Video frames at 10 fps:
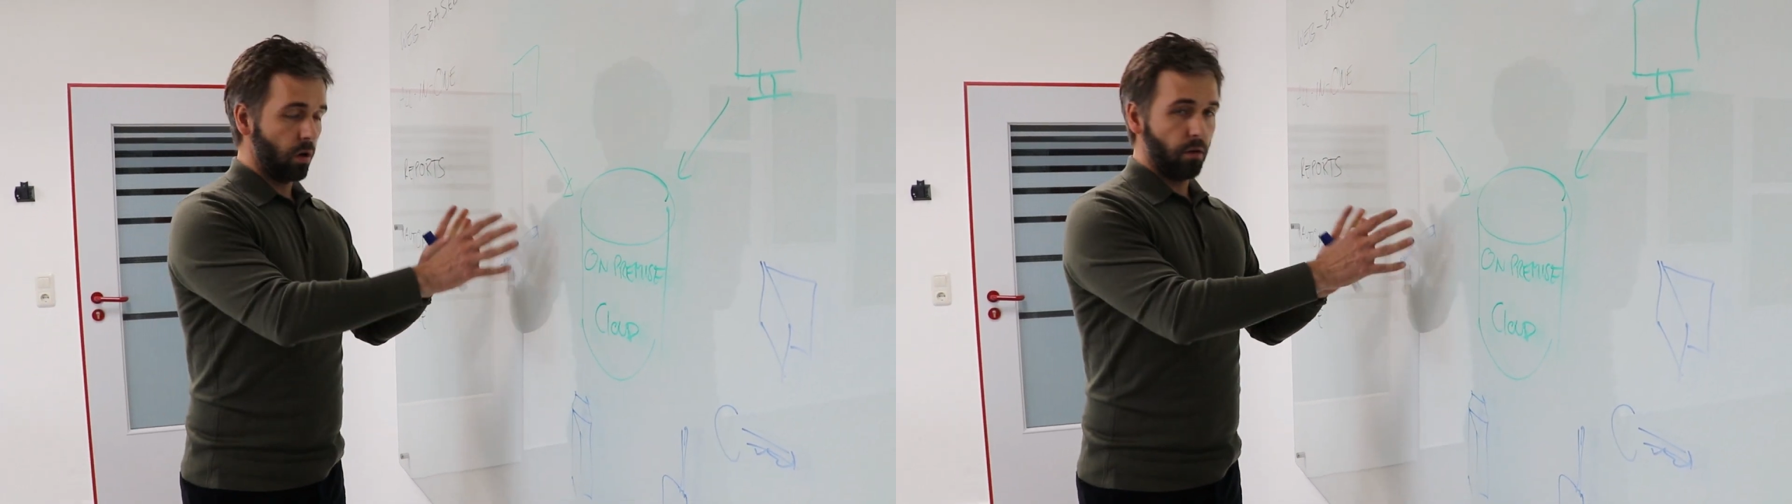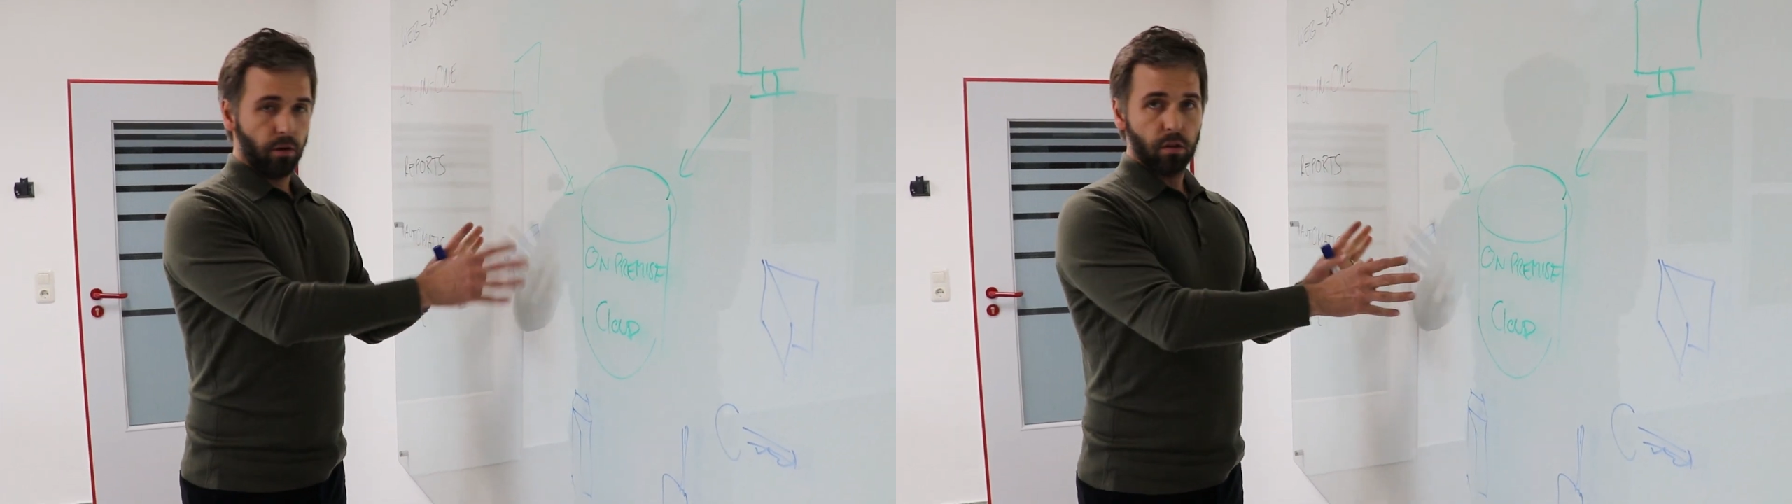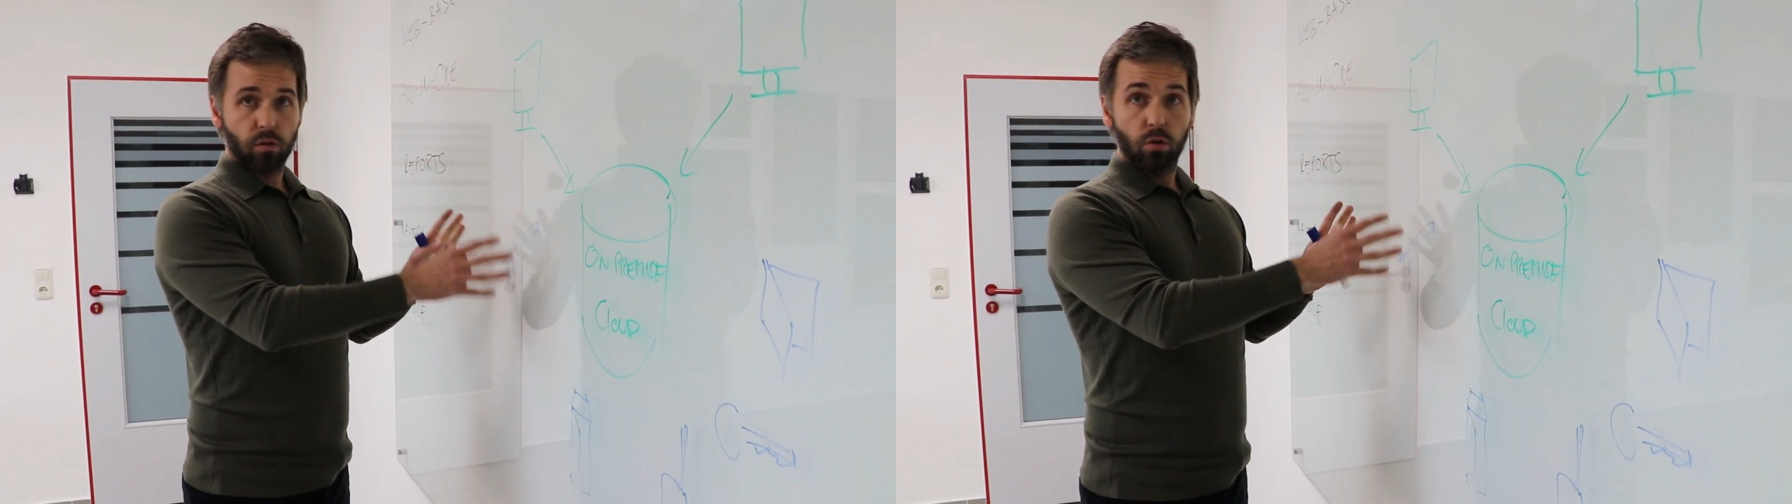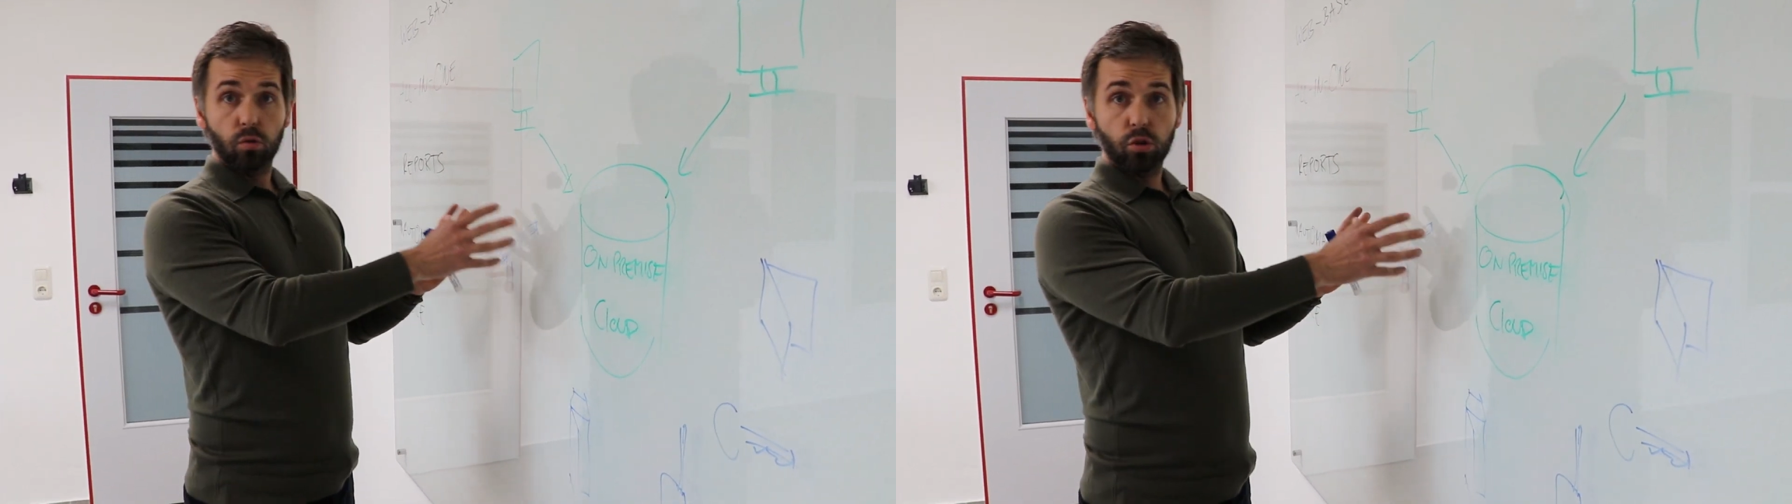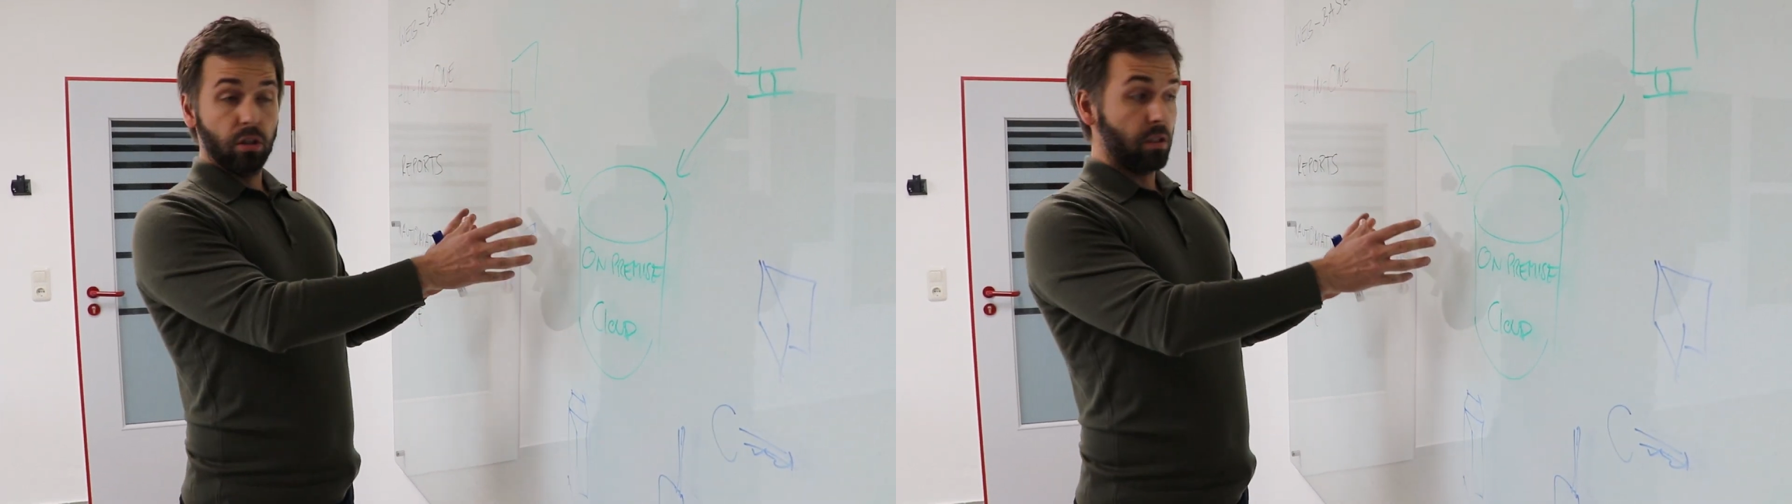one of our
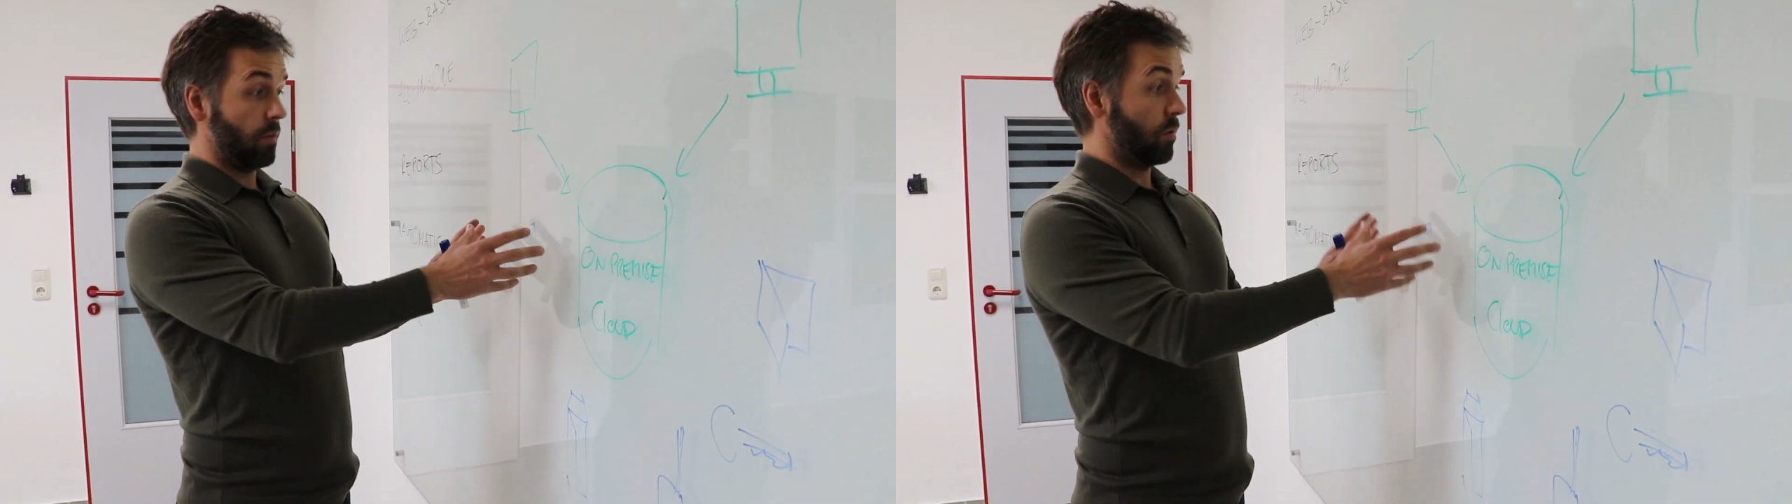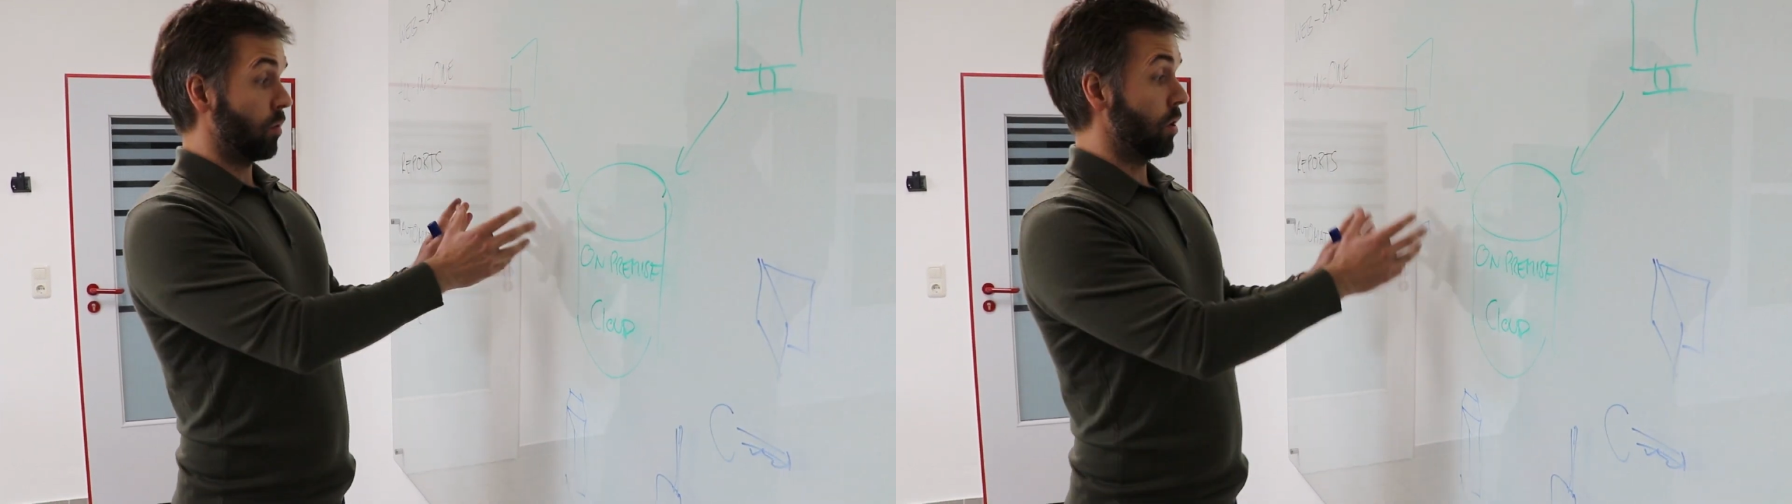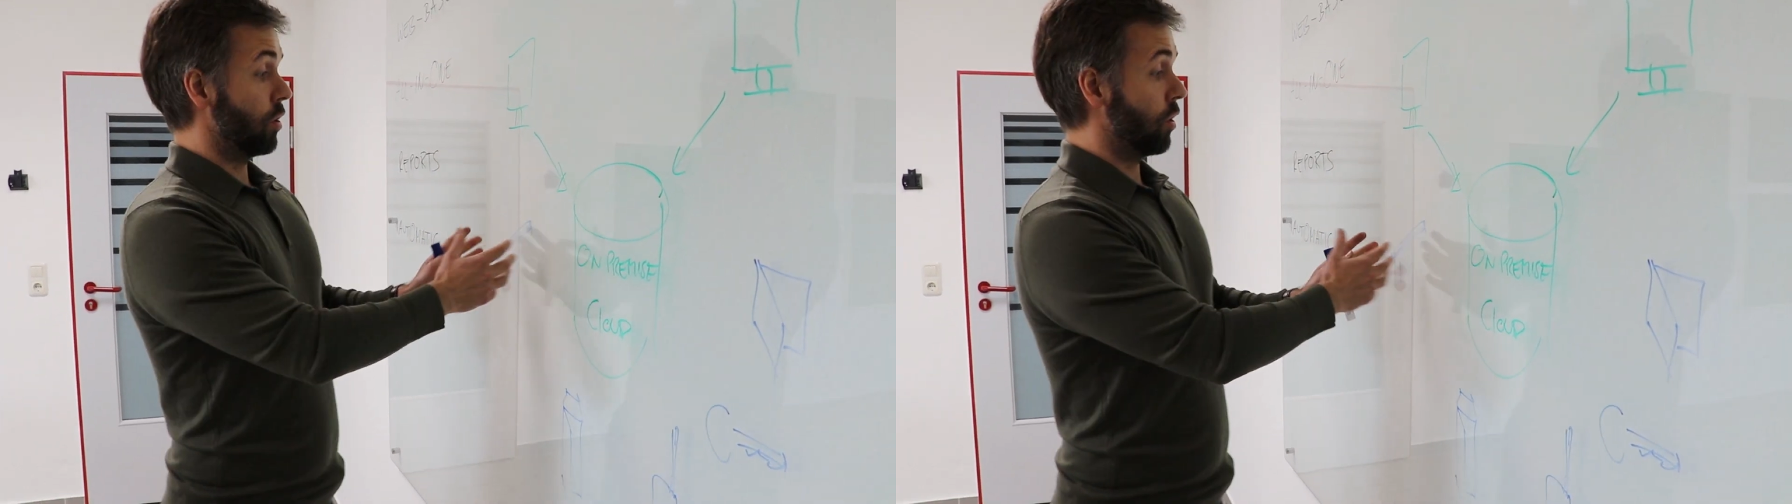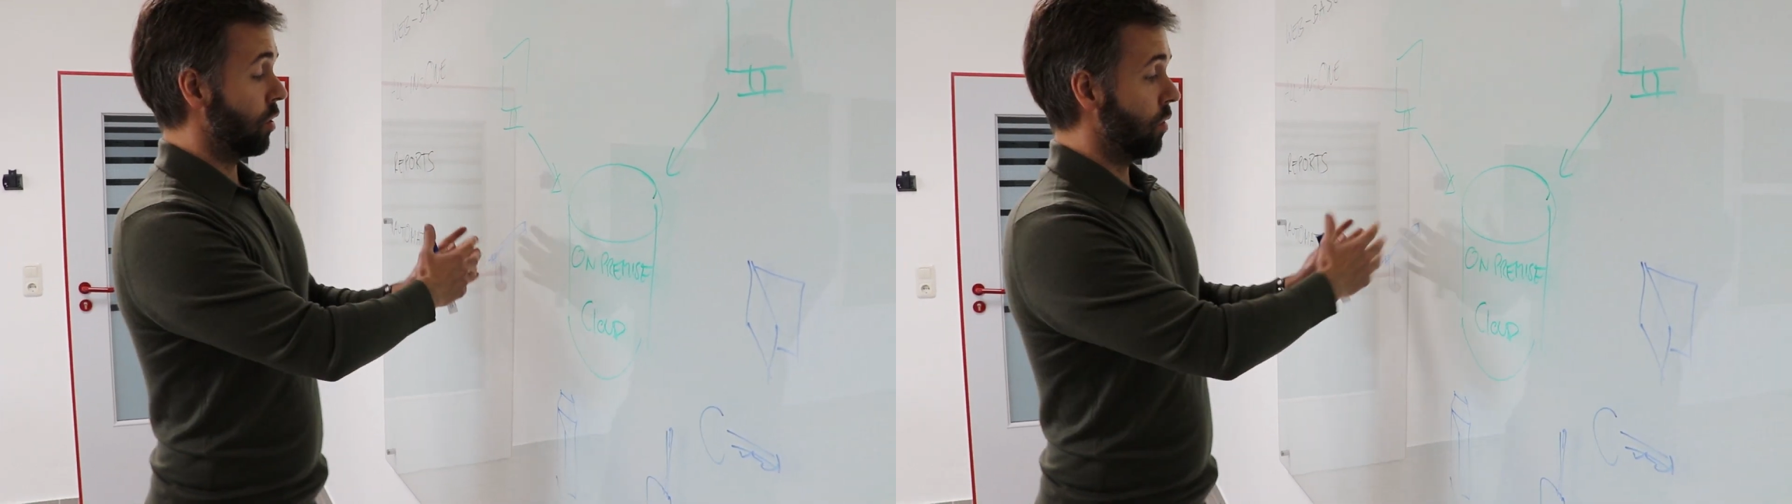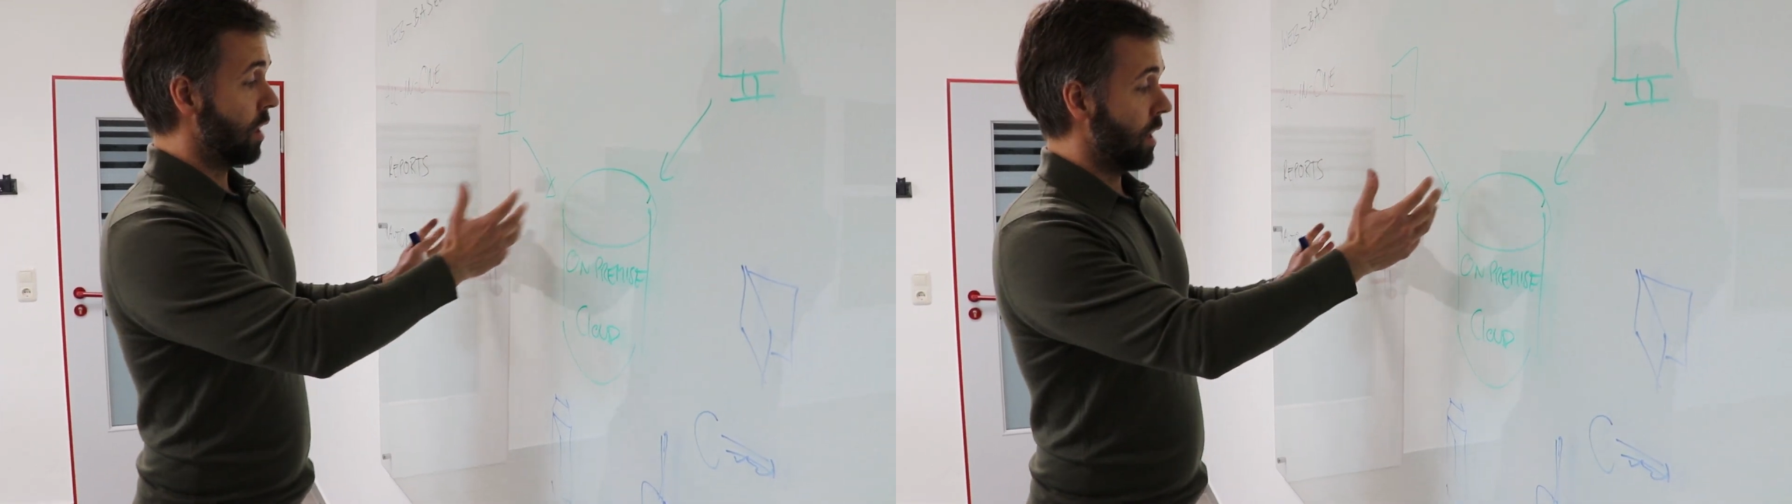solutions if you want to
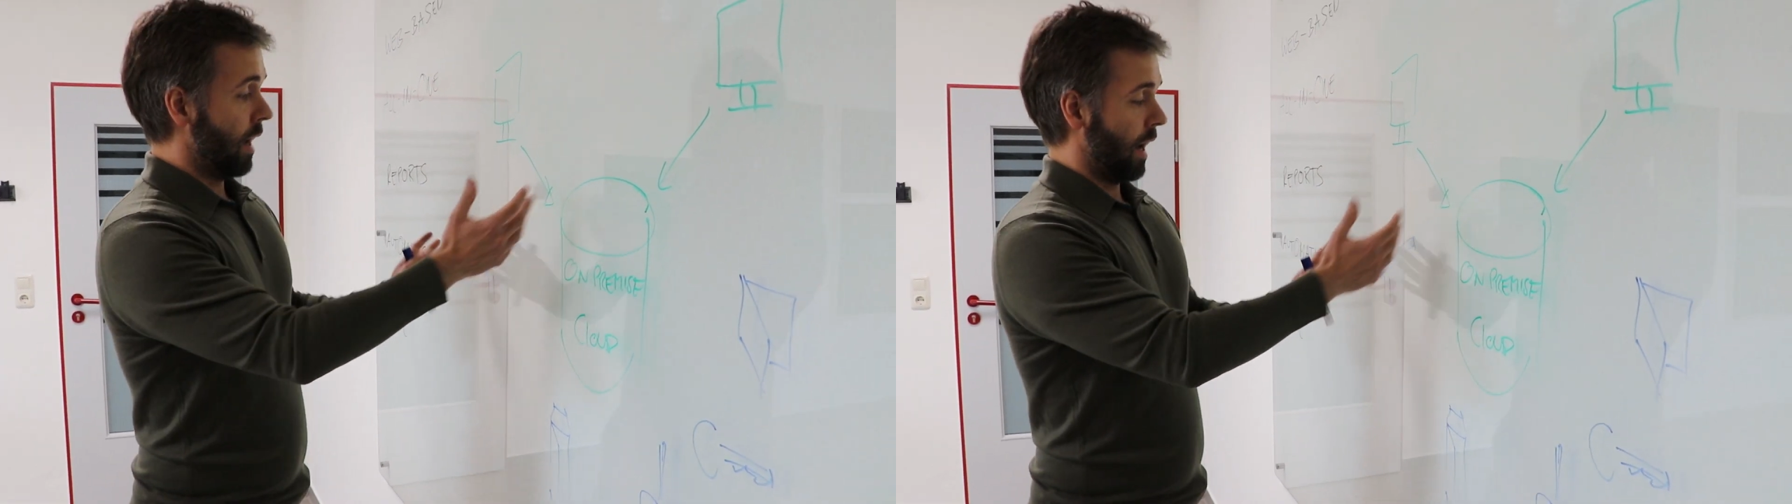know